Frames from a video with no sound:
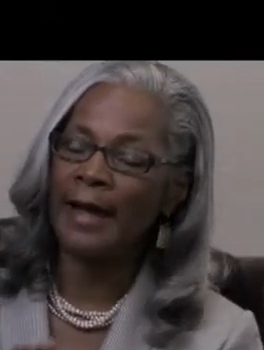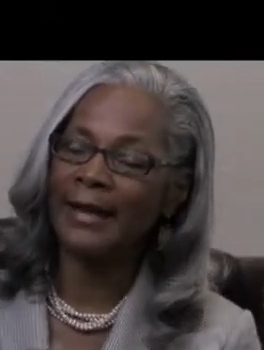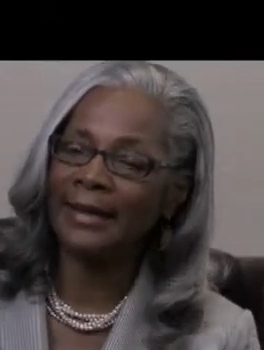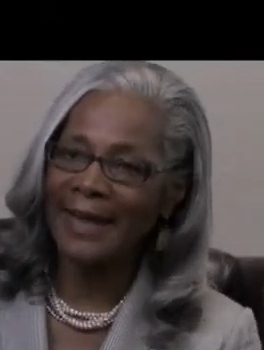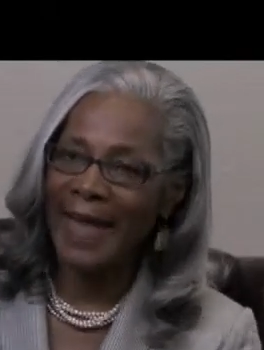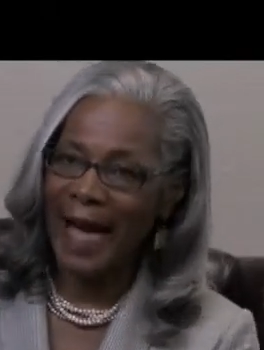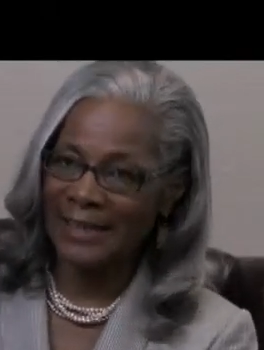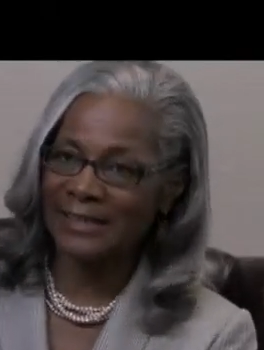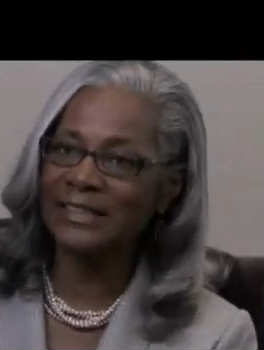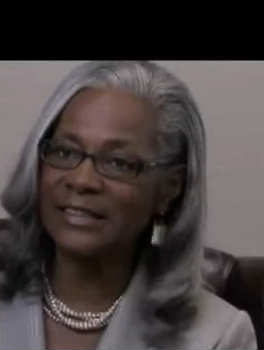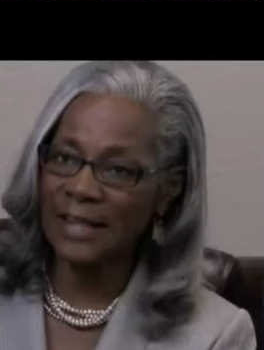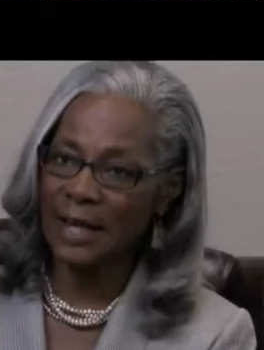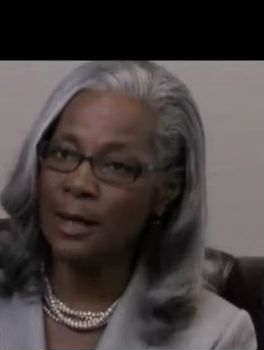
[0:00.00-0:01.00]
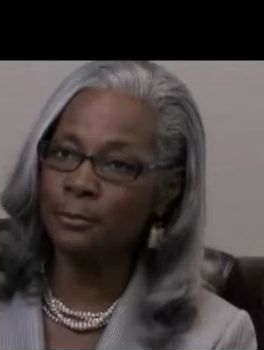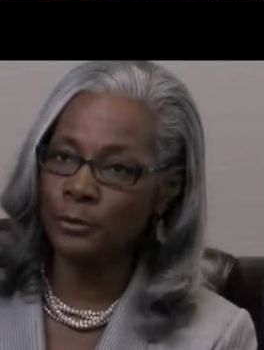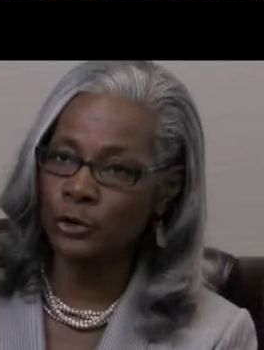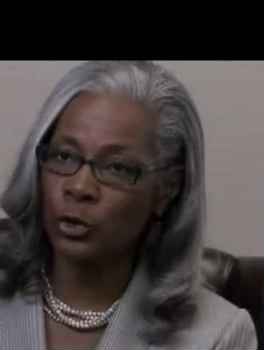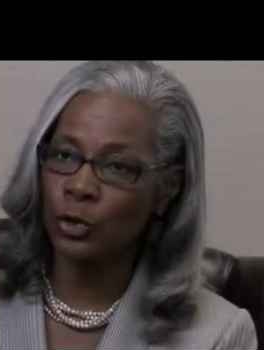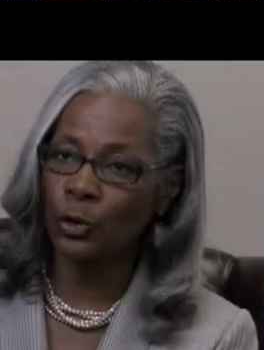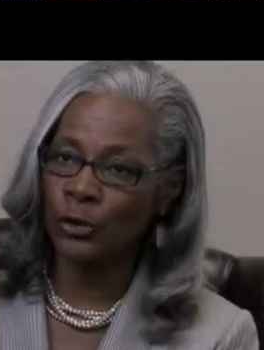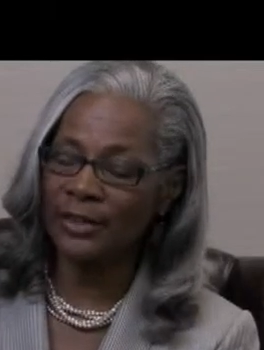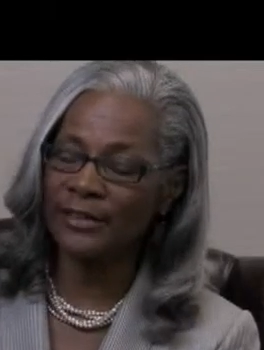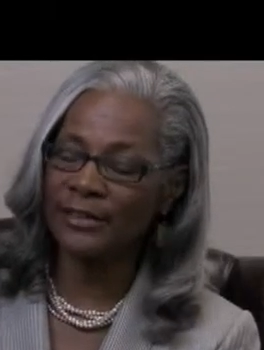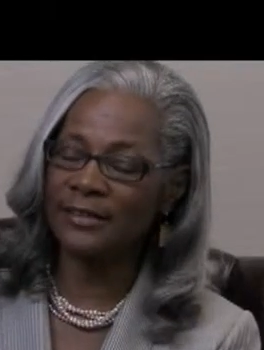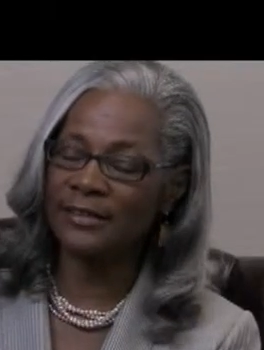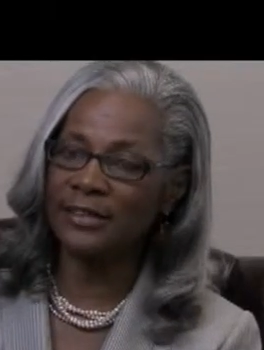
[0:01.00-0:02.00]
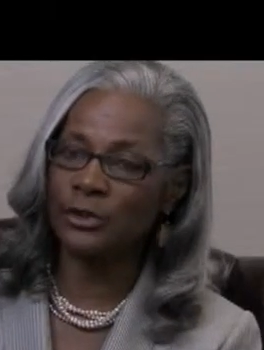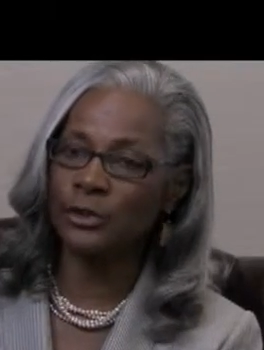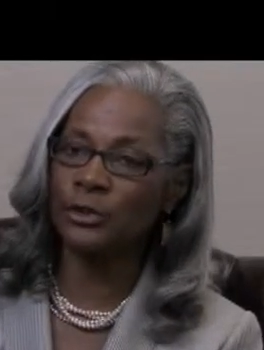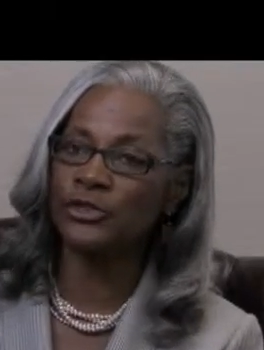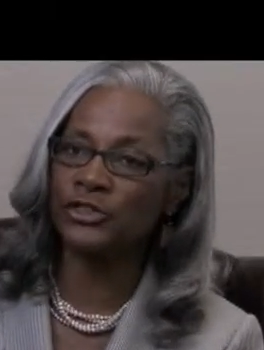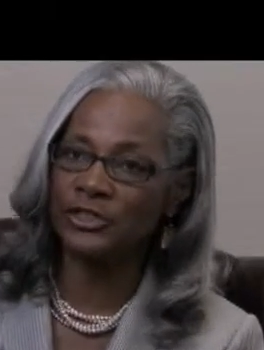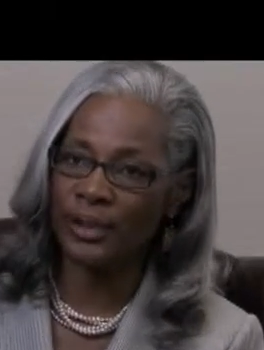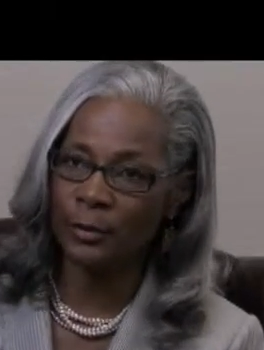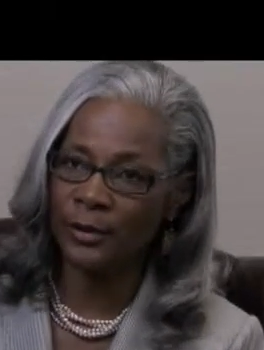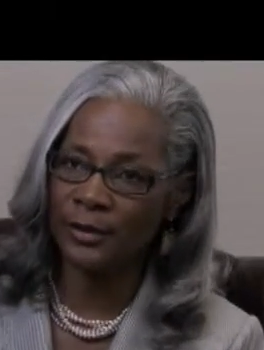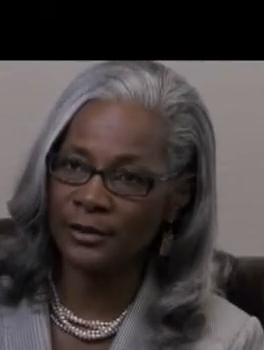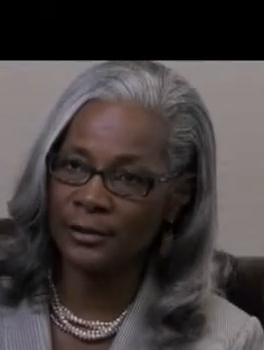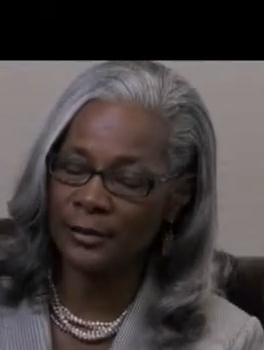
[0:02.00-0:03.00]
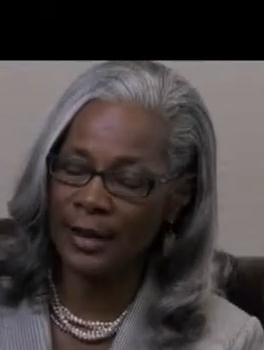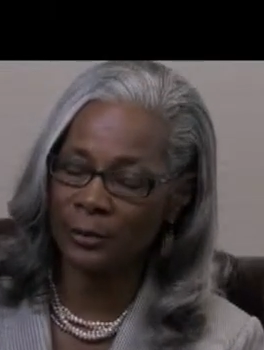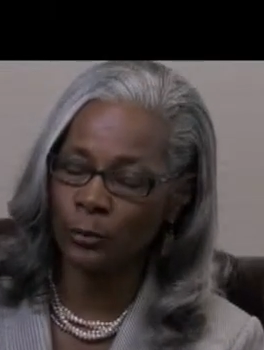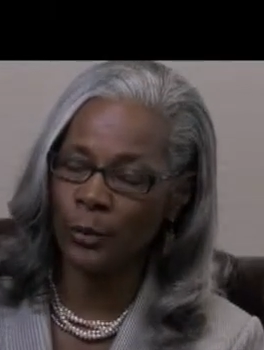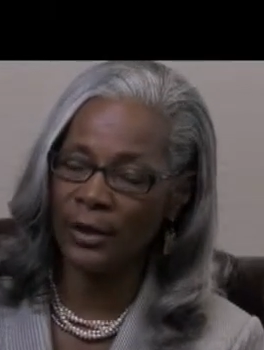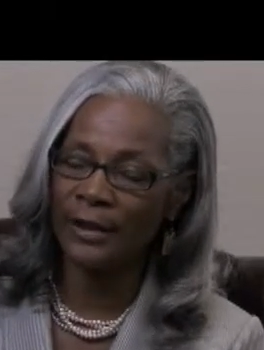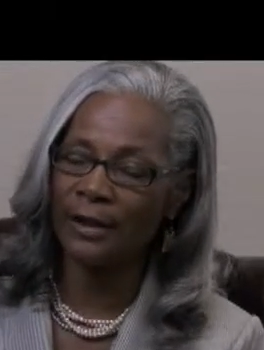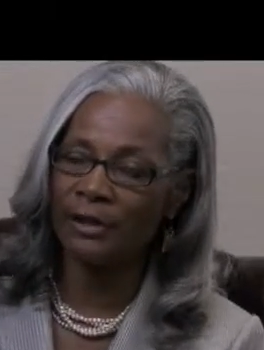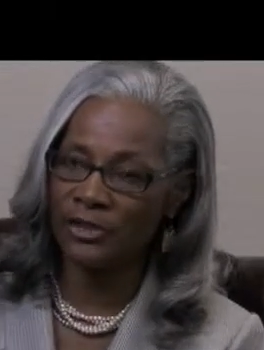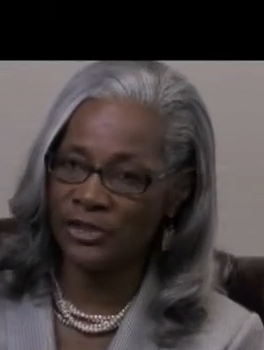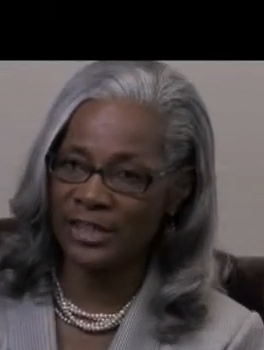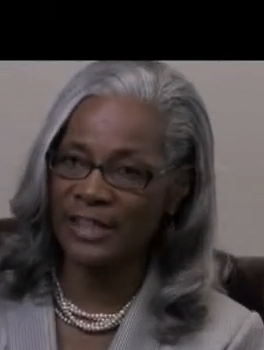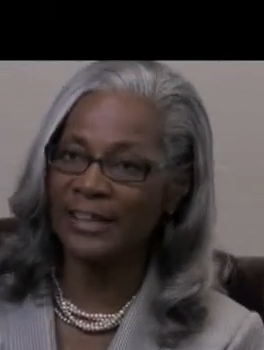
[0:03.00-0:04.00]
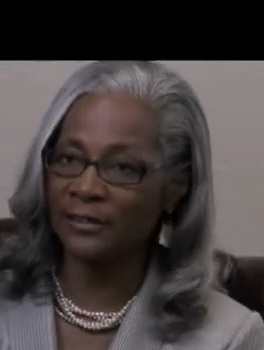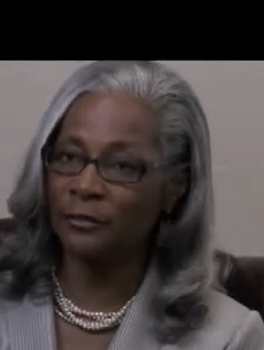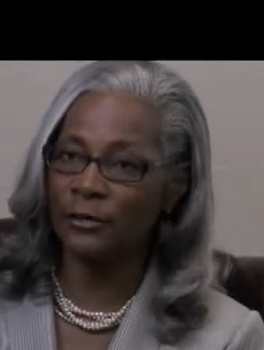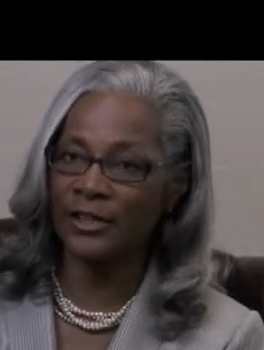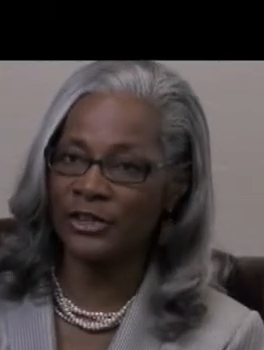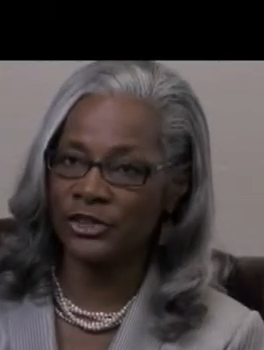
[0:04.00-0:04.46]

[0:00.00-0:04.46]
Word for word: lockstep toward the solutions that we that we are seeking for our